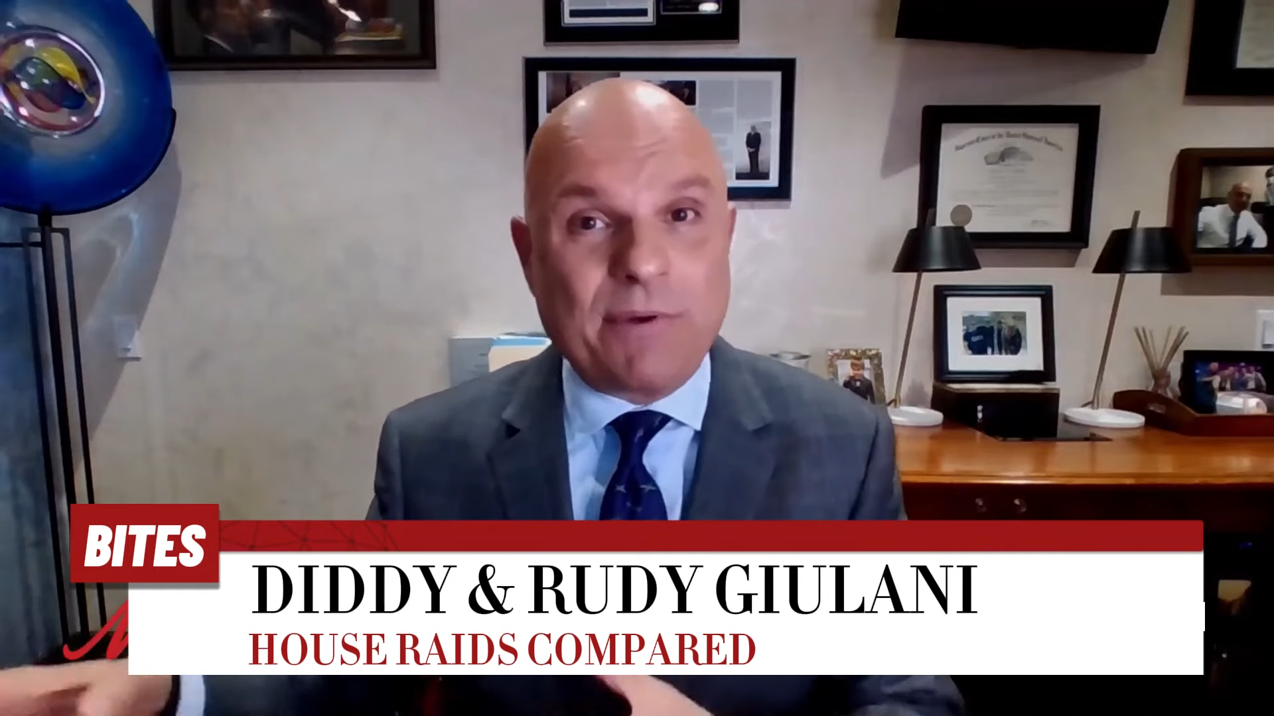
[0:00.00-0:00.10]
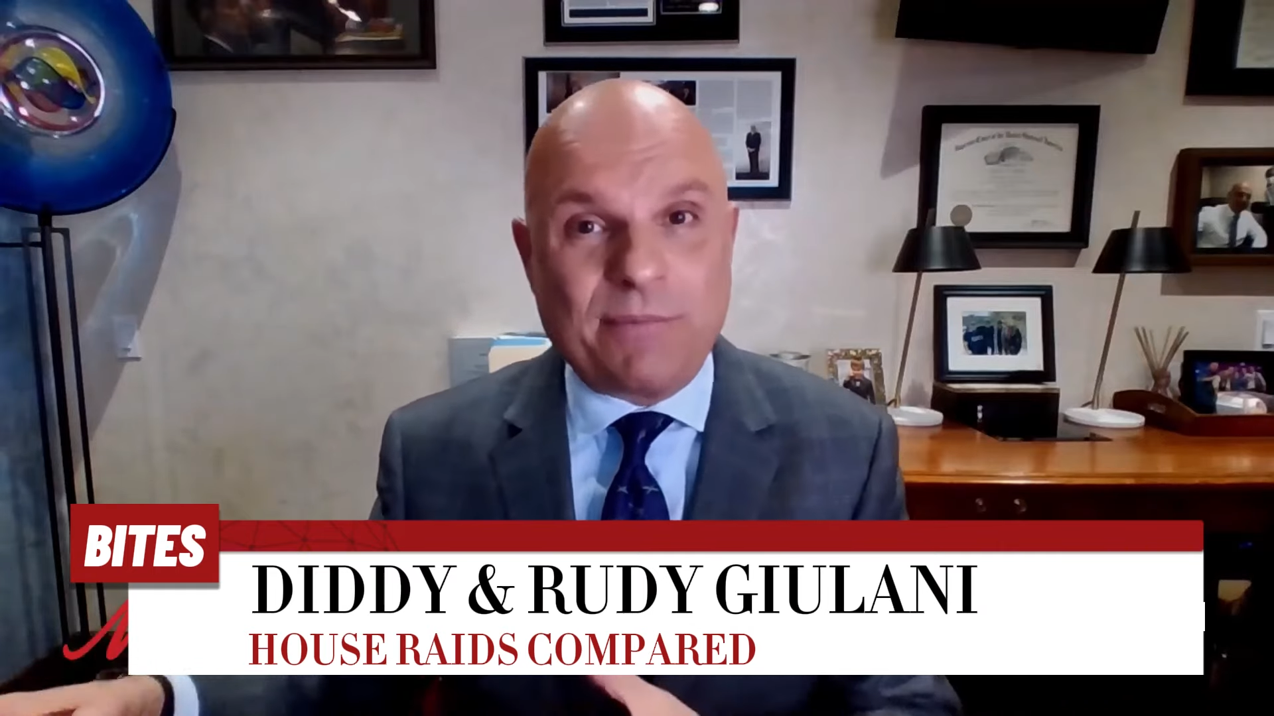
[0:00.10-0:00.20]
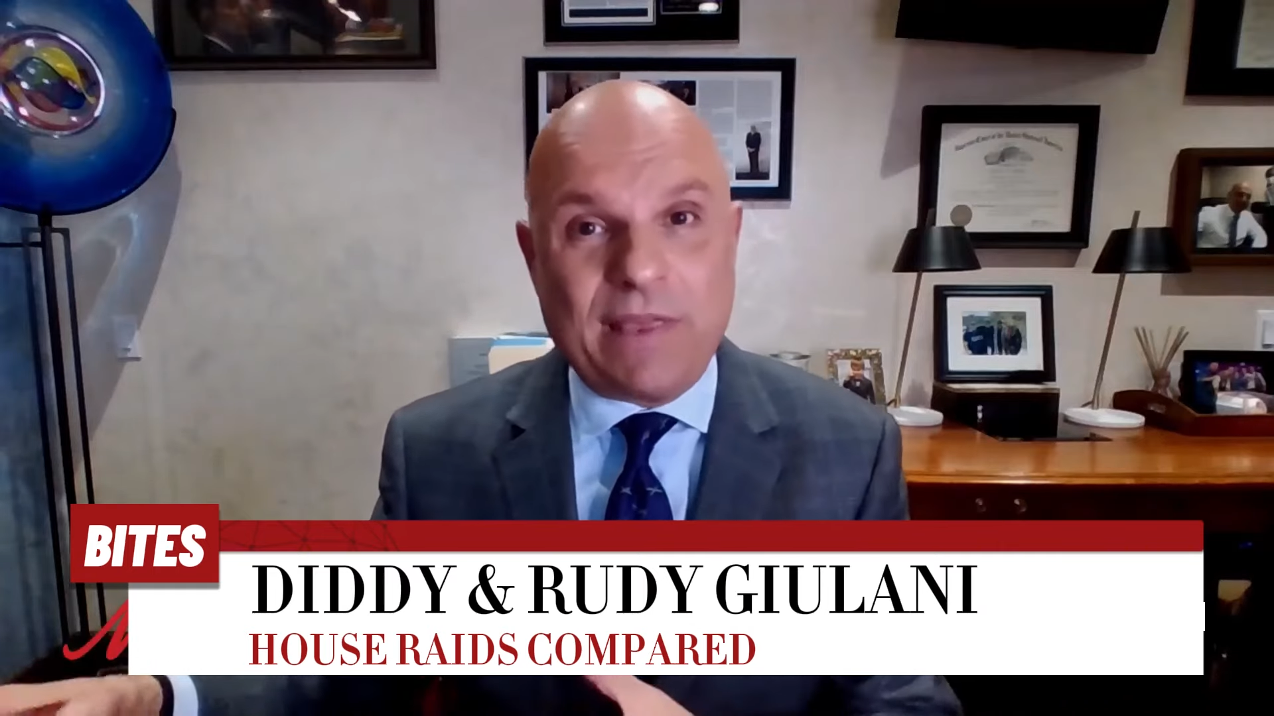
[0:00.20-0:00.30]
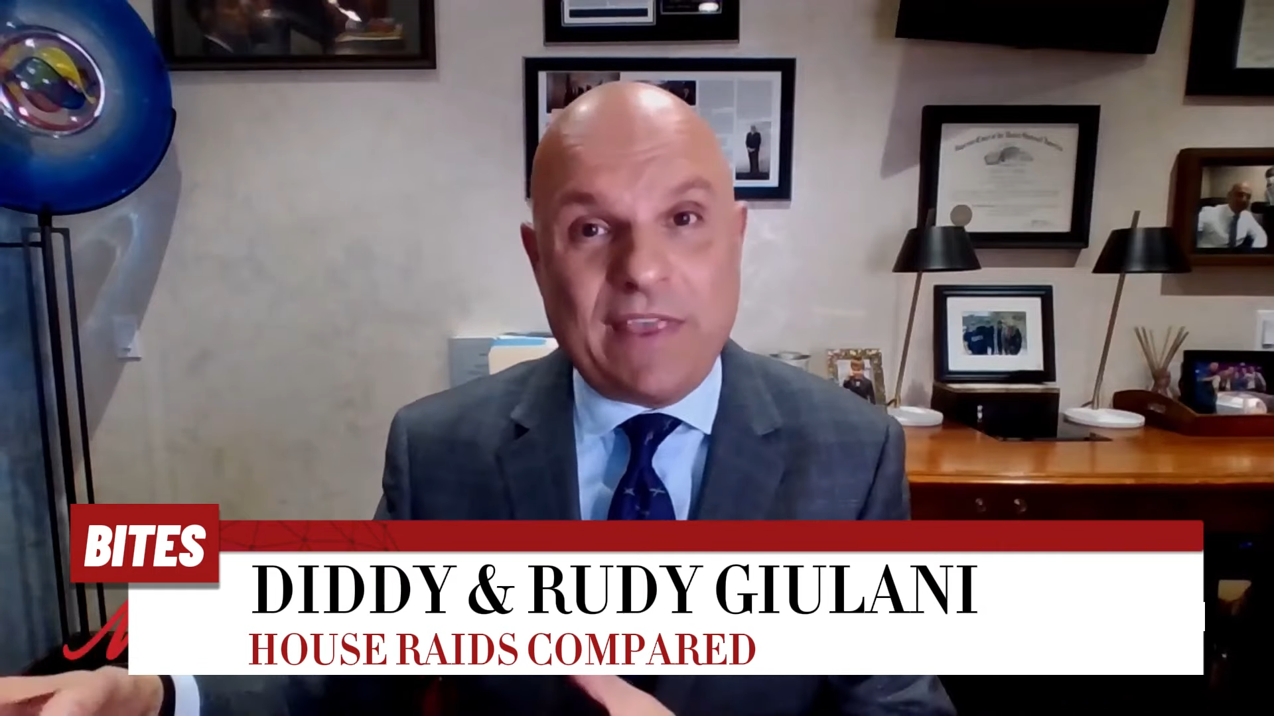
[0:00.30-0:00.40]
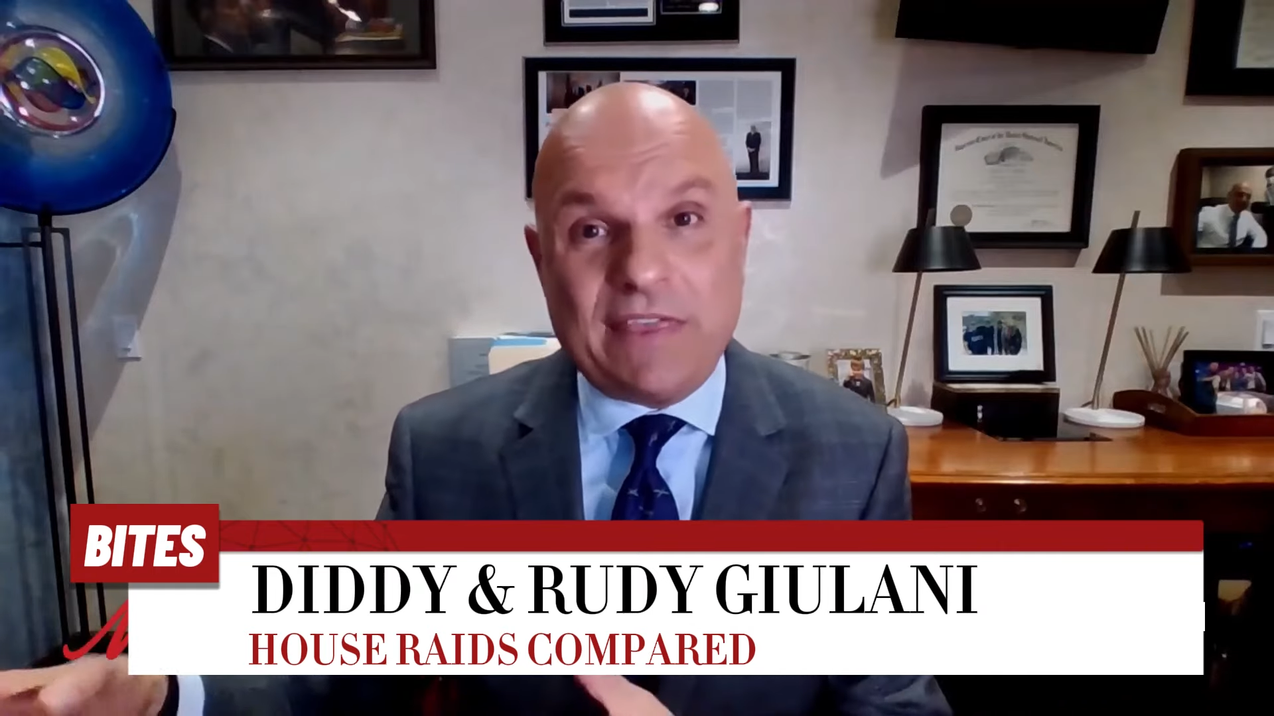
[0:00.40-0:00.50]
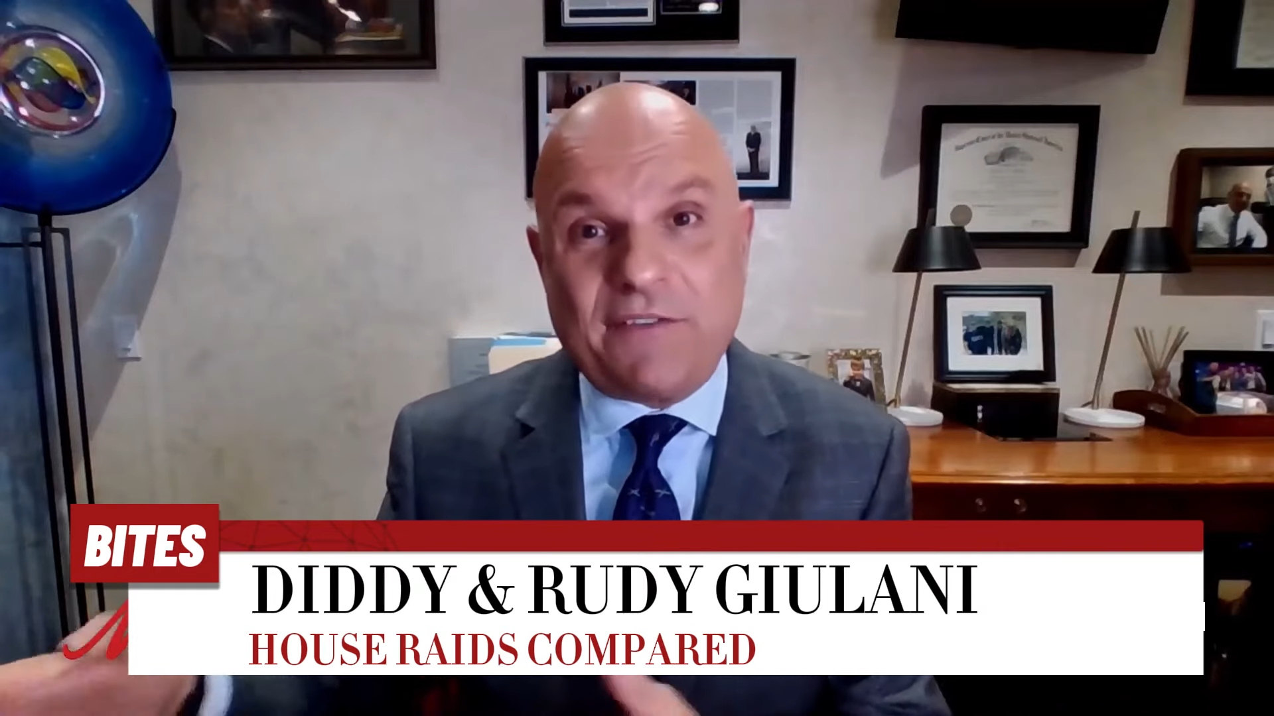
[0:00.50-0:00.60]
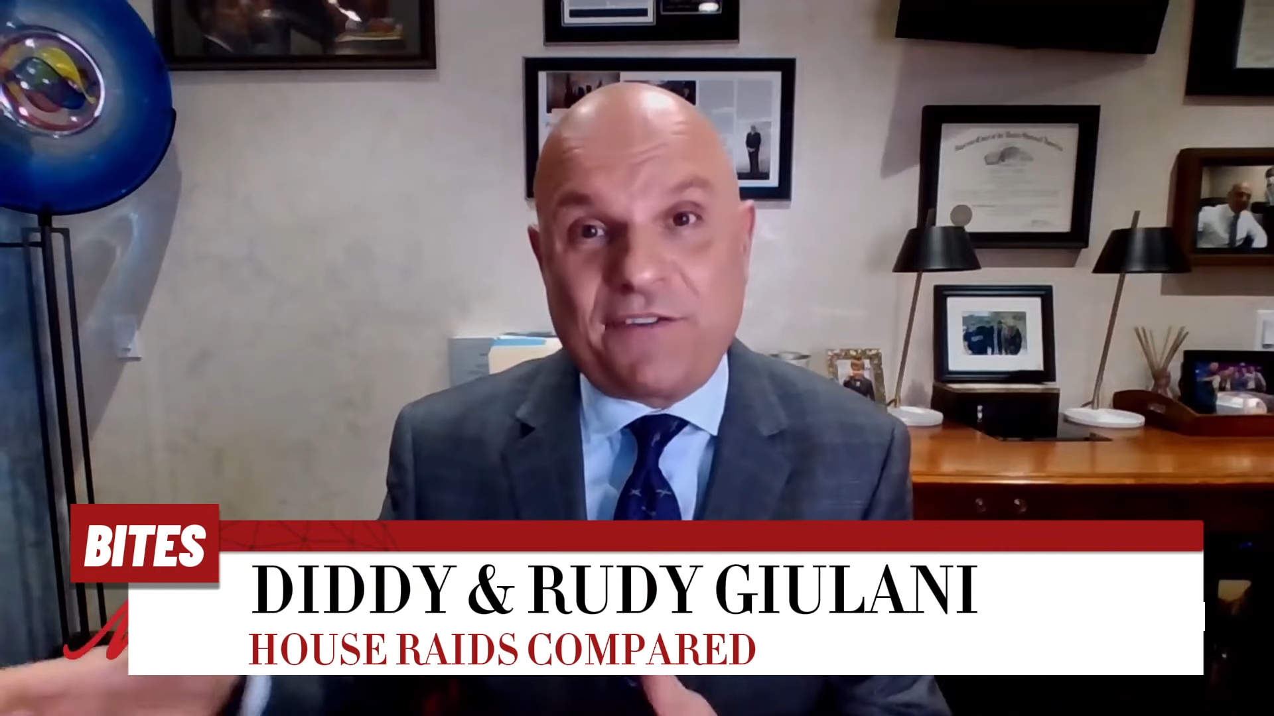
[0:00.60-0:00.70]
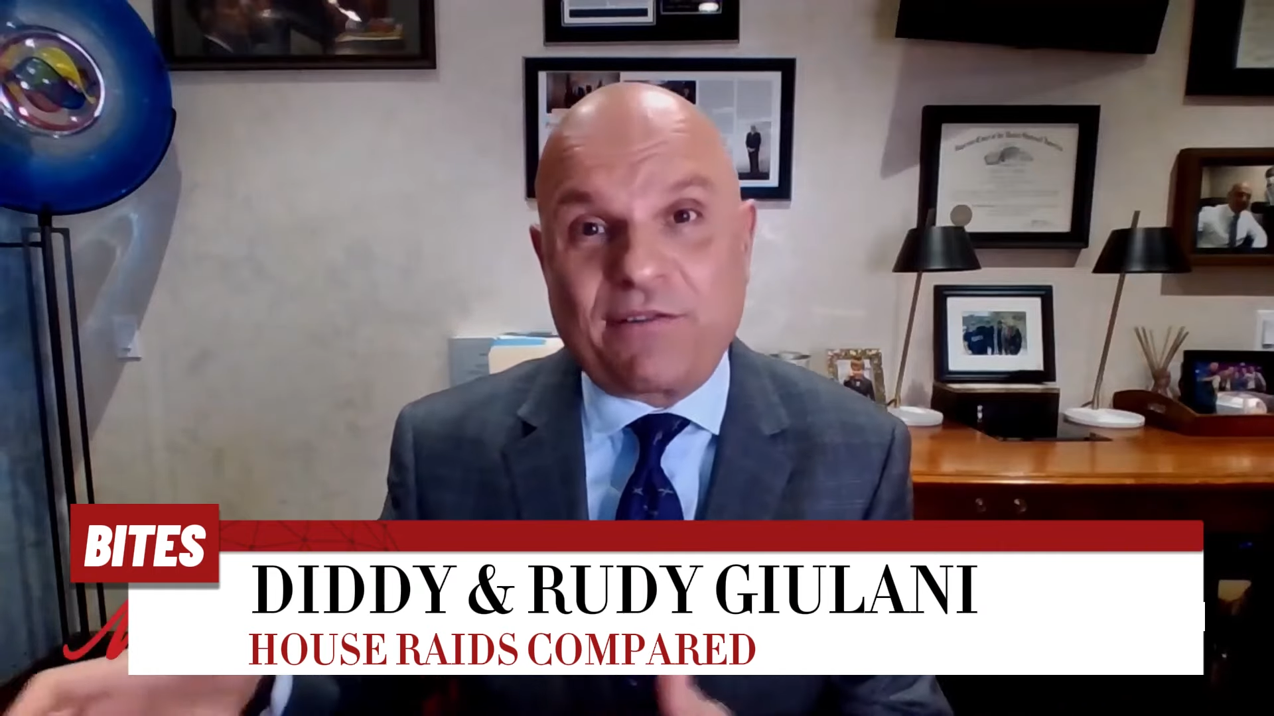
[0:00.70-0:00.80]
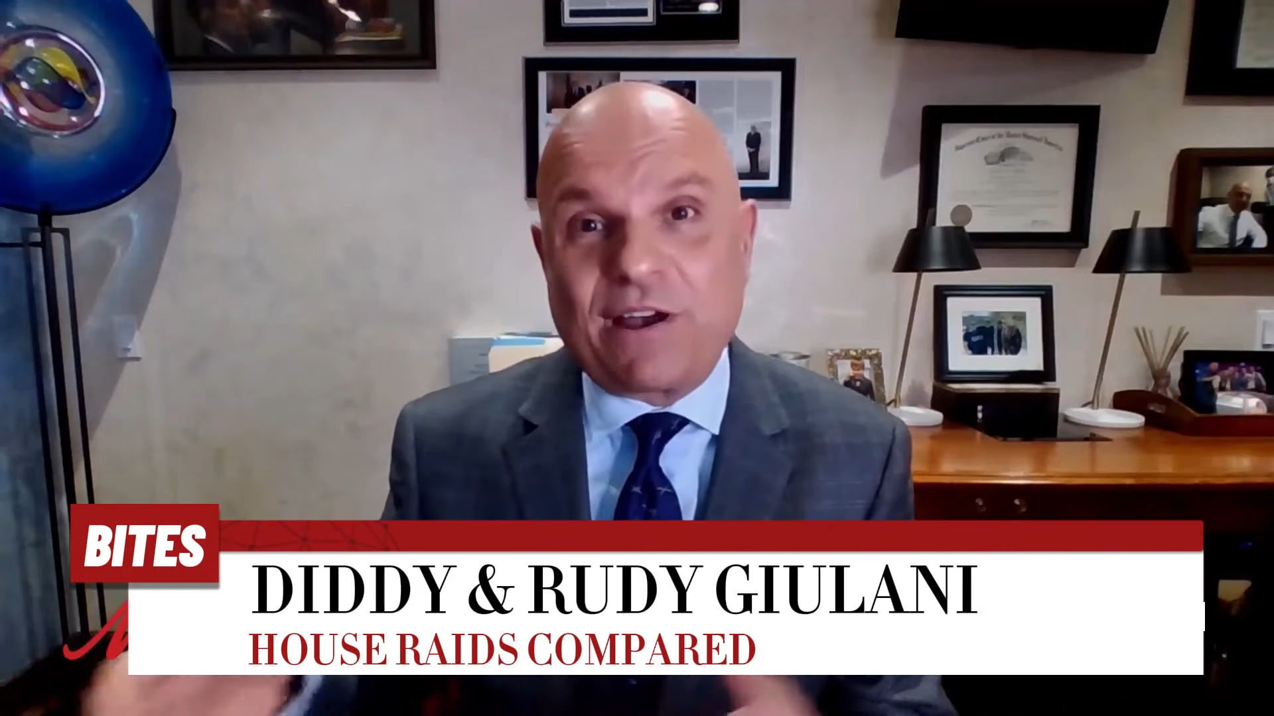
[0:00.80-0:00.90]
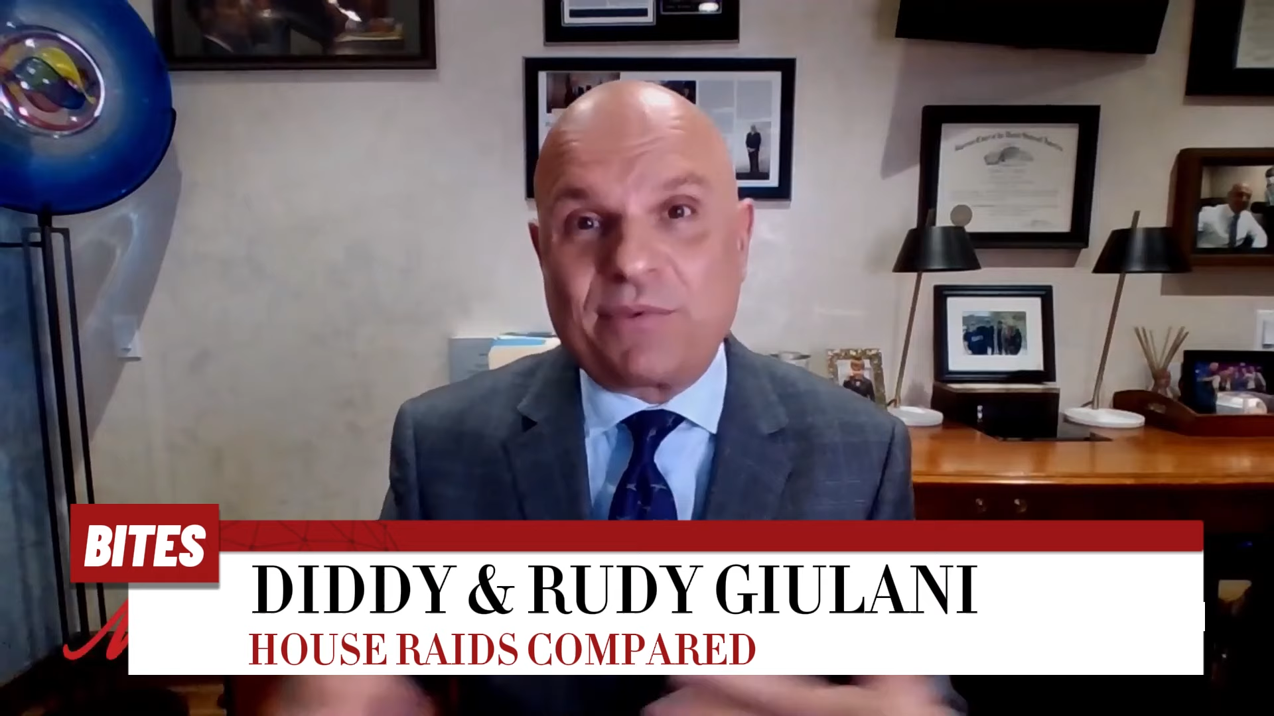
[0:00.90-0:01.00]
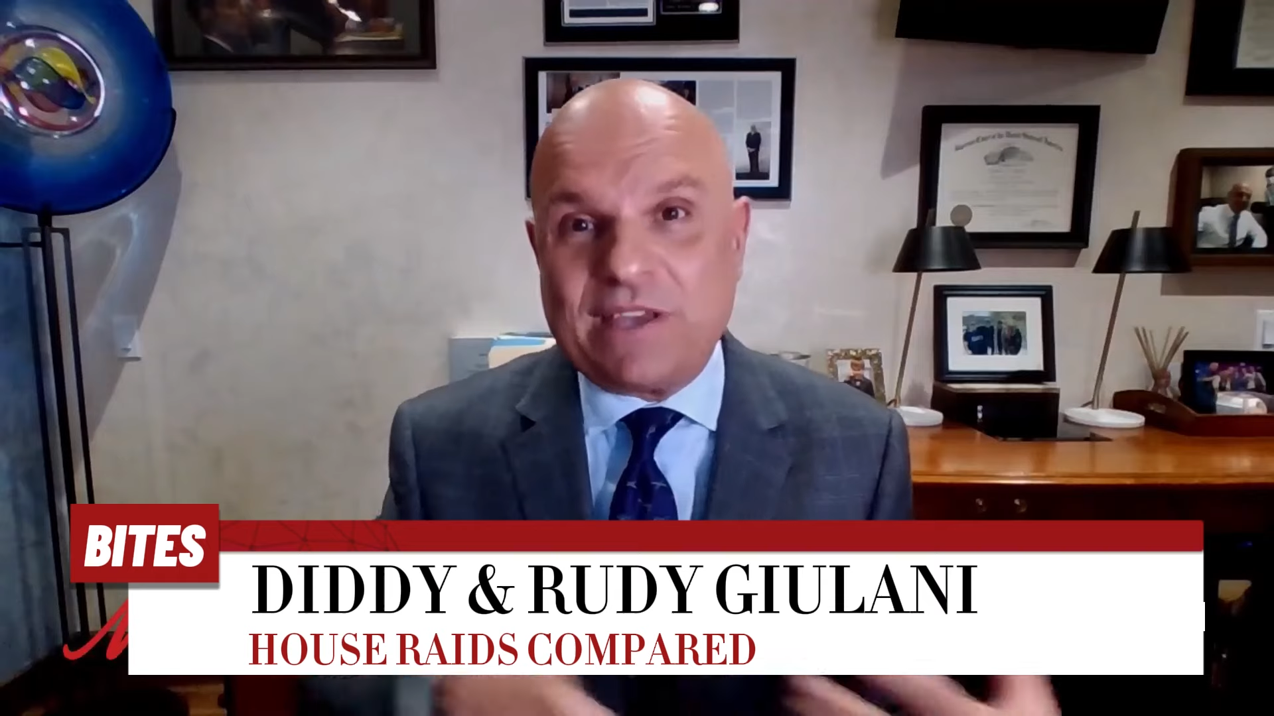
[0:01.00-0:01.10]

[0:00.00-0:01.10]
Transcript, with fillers: them and then they figure out